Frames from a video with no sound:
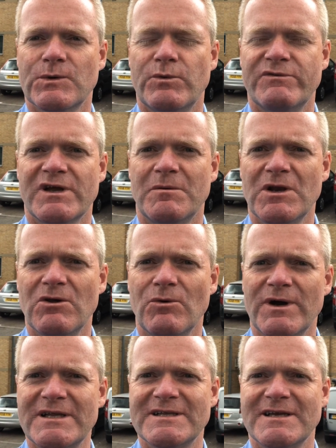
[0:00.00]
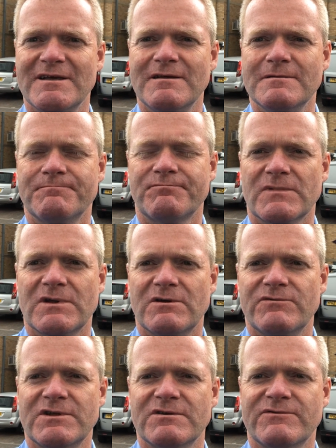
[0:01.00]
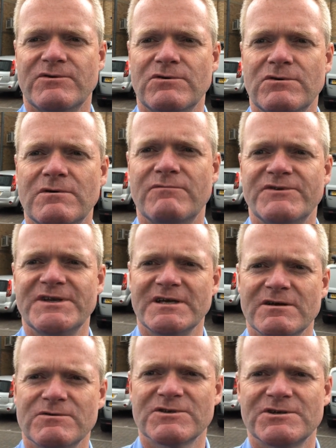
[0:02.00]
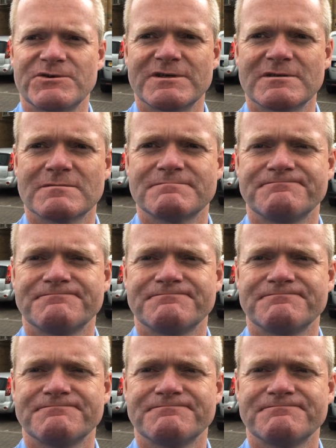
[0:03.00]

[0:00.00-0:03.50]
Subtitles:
we've come a long way together over this 4 video series.